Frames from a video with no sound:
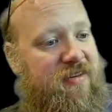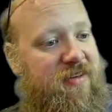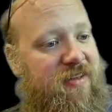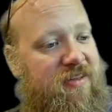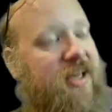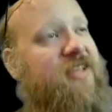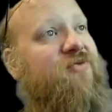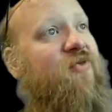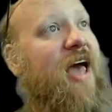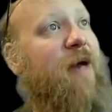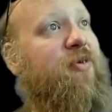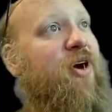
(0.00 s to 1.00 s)
let's
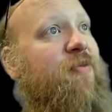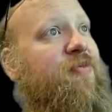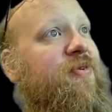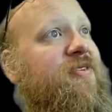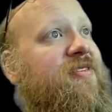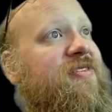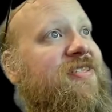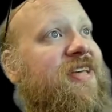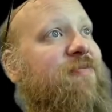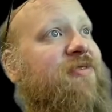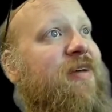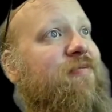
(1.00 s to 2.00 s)
wrap up
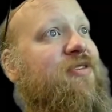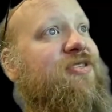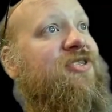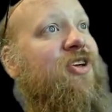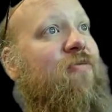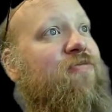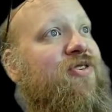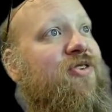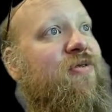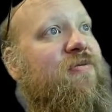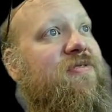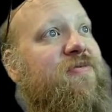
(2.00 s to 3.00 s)
September's soap
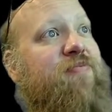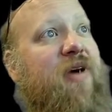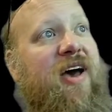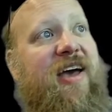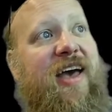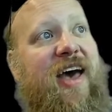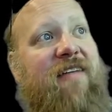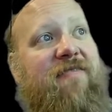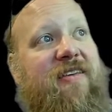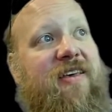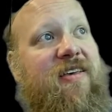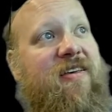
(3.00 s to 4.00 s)
news by
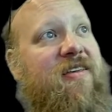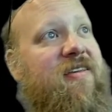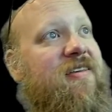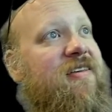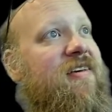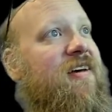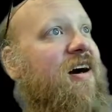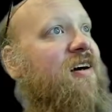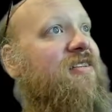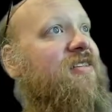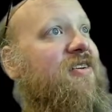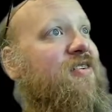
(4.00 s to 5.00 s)
having a
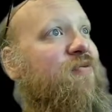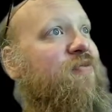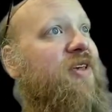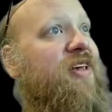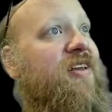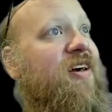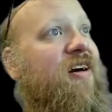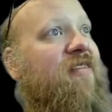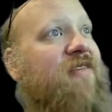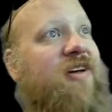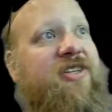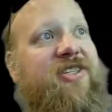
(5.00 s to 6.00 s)
little bit of
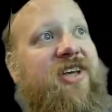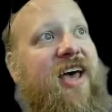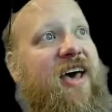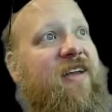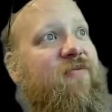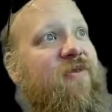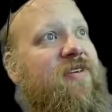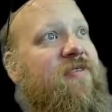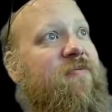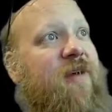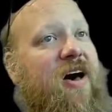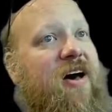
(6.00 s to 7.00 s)
a chat with
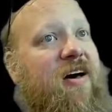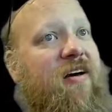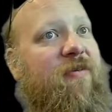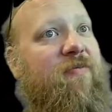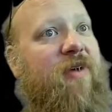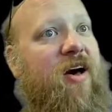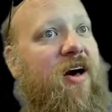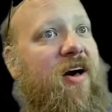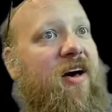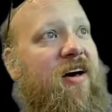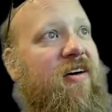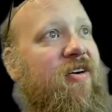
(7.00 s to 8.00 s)
Mom.
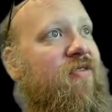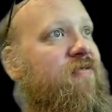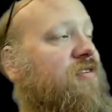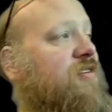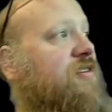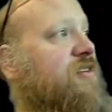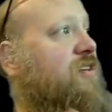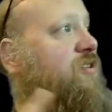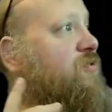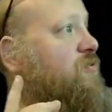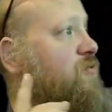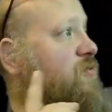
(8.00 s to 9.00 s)
Over to
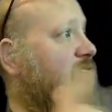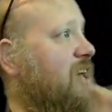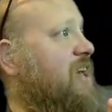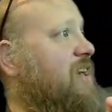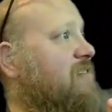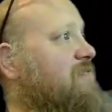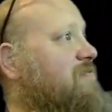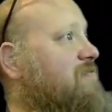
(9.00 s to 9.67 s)
you, Dave.